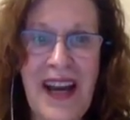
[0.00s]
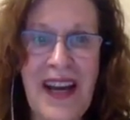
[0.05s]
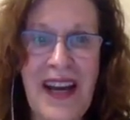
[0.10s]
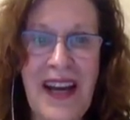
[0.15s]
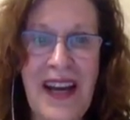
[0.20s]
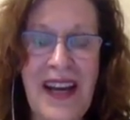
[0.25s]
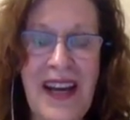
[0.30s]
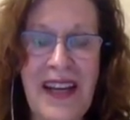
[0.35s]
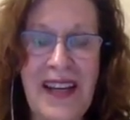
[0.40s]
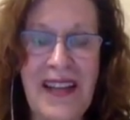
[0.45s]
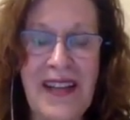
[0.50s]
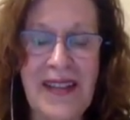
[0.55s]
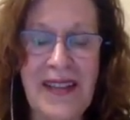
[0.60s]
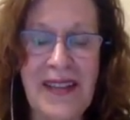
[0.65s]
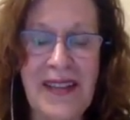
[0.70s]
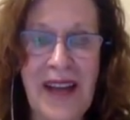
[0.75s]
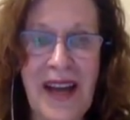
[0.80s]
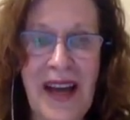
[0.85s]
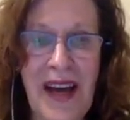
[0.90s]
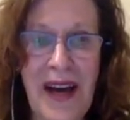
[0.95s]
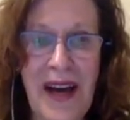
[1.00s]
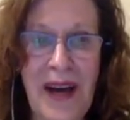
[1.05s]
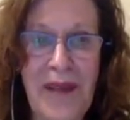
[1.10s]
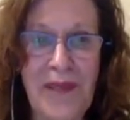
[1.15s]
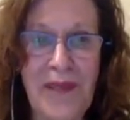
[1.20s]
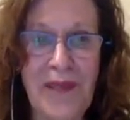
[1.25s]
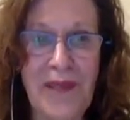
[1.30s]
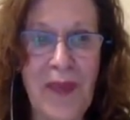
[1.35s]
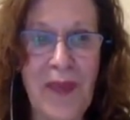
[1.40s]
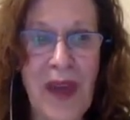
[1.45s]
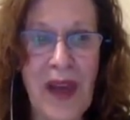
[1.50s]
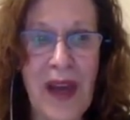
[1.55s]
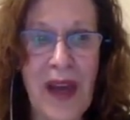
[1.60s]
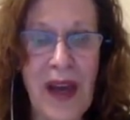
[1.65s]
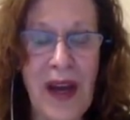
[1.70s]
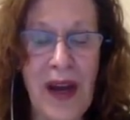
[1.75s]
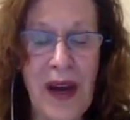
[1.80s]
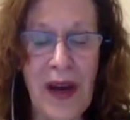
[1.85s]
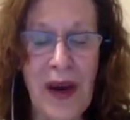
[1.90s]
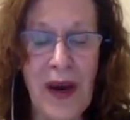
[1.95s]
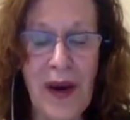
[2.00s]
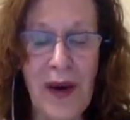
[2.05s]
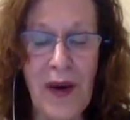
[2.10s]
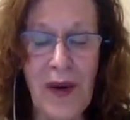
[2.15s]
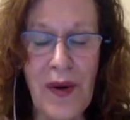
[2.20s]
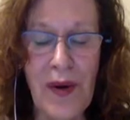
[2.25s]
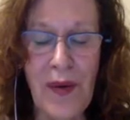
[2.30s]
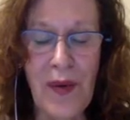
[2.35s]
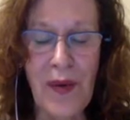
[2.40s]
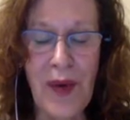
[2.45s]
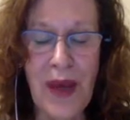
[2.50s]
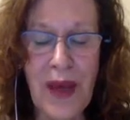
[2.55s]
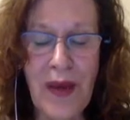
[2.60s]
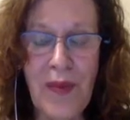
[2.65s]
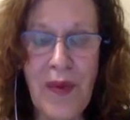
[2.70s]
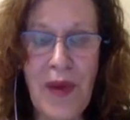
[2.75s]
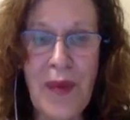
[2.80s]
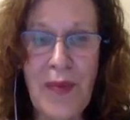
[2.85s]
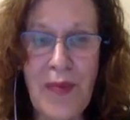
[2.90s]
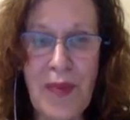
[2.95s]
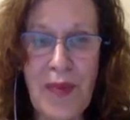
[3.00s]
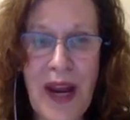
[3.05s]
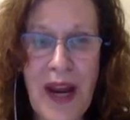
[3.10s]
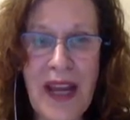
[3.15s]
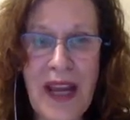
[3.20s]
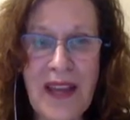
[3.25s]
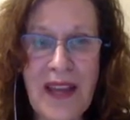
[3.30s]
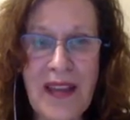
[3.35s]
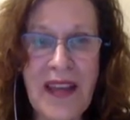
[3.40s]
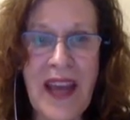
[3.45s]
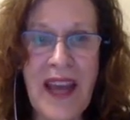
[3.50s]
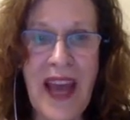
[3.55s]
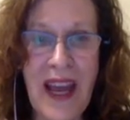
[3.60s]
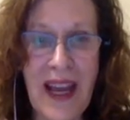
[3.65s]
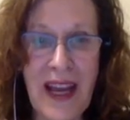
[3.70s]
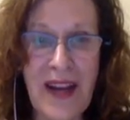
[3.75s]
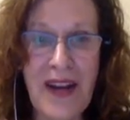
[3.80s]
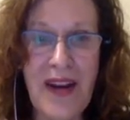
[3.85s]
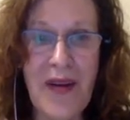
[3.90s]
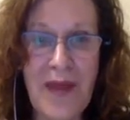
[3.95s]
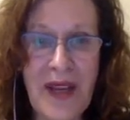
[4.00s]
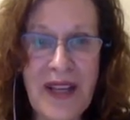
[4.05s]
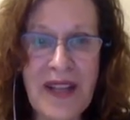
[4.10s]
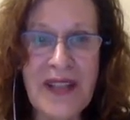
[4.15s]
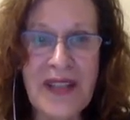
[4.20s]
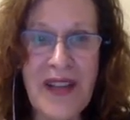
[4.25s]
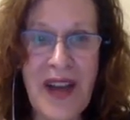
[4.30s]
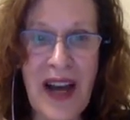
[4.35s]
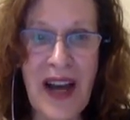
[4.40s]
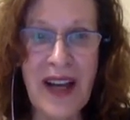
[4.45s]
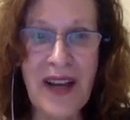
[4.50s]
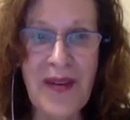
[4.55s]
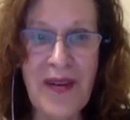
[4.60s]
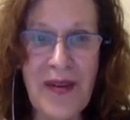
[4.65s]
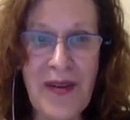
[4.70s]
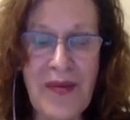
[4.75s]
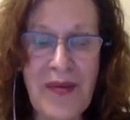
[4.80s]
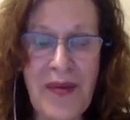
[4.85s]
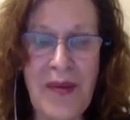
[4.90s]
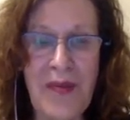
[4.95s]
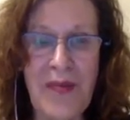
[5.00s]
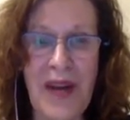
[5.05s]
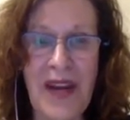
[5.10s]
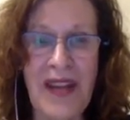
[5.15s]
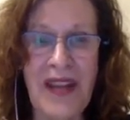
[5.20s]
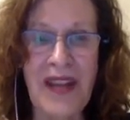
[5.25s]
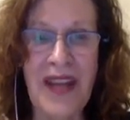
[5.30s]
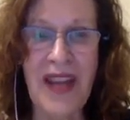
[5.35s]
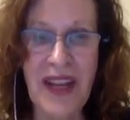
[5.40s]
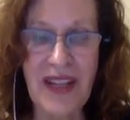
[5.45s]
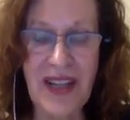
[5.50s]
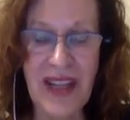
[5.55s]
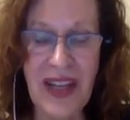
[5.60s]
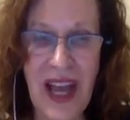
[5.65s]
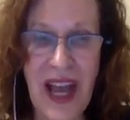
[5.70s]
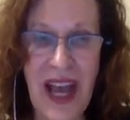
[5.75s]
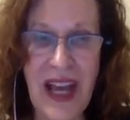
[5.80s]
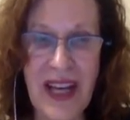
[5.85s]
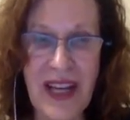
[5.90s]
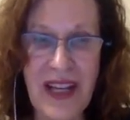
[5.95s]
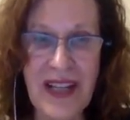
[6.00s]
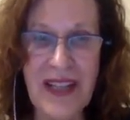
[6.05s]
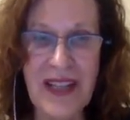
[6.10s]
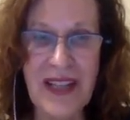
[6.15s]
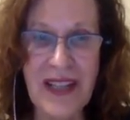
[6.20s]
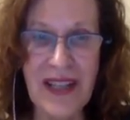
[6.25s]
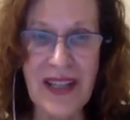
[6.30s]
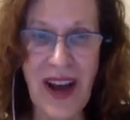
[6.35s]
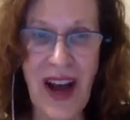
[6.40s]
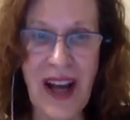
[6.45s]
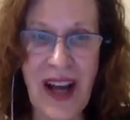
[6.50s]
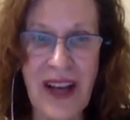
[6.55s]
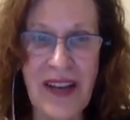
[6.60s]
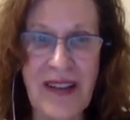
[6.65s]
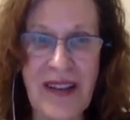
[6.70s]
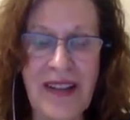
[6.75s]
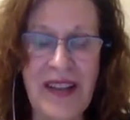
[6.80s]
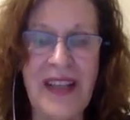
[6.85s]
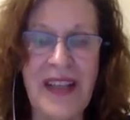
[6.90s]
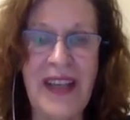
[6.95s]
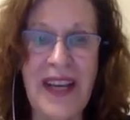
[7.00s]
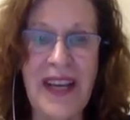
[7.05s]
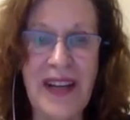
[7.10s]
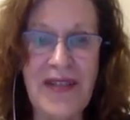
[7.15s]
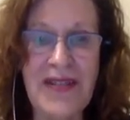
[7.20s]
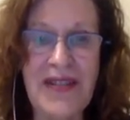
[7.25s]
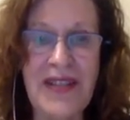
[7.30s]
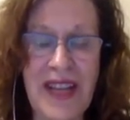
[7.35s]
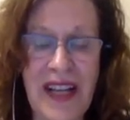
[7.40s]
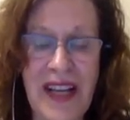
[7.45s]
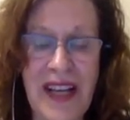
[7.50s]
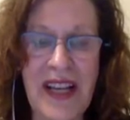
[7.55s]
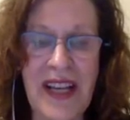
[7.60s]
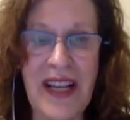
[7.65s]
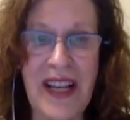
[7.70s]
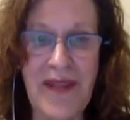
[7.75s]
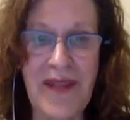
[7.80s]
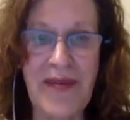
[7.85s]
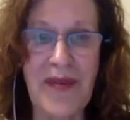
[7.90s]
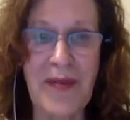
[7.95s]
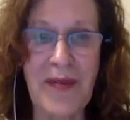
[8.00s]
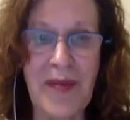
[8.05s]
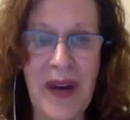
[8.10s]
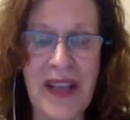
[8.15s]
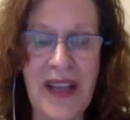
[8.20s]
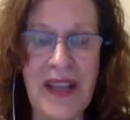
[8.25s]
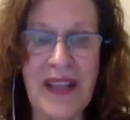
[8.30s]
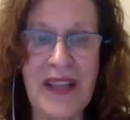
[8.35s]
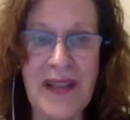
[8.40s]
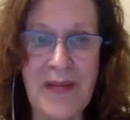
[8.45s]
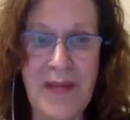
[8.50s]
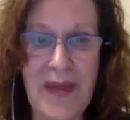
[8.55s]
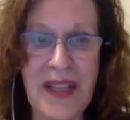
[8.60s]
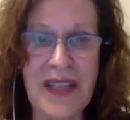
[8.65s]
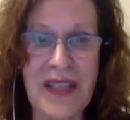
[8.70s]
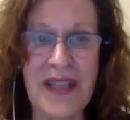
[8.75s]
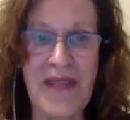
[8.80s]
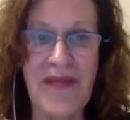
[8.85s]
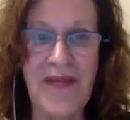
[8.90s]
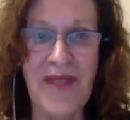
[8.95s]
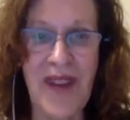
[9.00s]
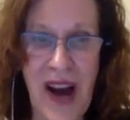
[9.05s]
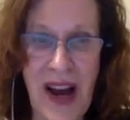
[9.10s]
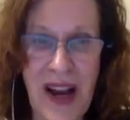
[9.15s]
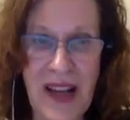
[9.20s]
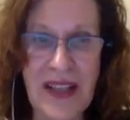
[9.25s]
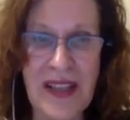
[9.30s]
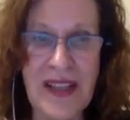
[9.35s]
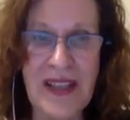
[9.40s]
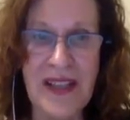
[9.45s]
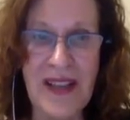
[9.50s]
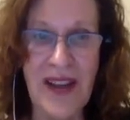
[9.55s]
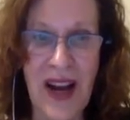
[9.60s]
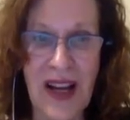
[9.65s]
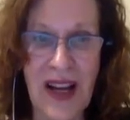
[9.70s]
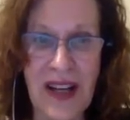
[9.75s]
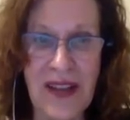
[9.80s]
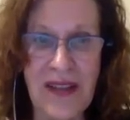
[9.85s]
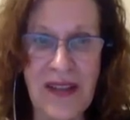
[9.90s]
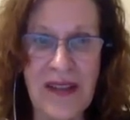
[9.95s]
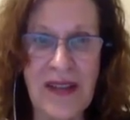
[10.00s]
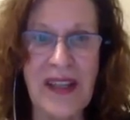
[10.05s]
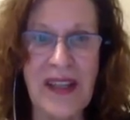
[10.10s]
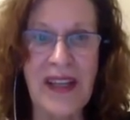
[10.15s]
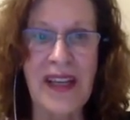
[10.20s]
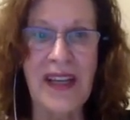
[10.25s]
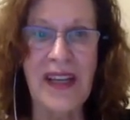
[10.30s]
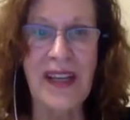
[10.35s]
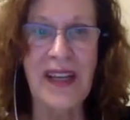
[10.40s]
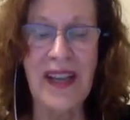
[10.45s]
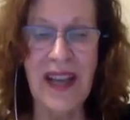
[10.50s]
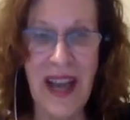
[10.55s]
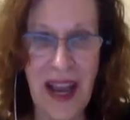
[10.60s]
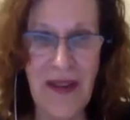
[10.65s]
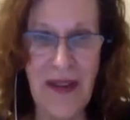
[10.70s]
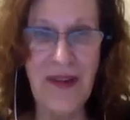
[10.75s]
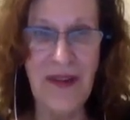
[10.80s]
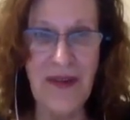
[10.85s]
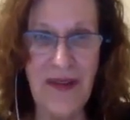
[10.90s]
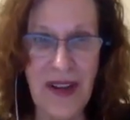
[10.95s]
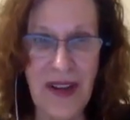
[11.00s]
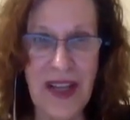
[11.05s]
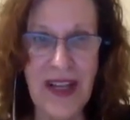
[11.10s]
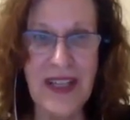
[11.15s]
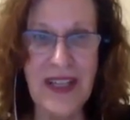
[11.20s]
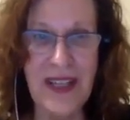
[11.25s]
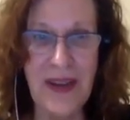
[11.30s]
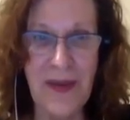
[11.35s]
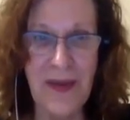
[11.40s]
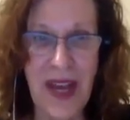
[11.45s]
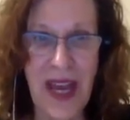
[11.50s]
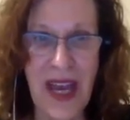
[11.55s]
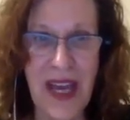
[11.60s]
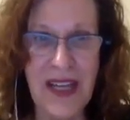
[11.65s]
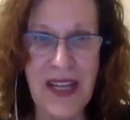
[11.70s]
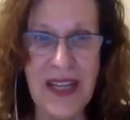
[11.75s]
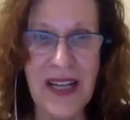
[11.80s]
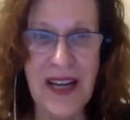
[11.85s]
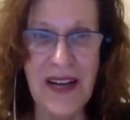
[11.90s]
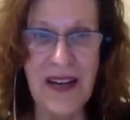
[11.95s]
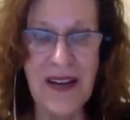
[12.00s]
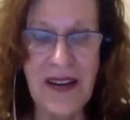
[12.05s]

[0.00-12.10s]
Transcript: and um, we we break the economic cycle we break the education cycle and interestingly enough we break the domestic violence cycle in every village that we enter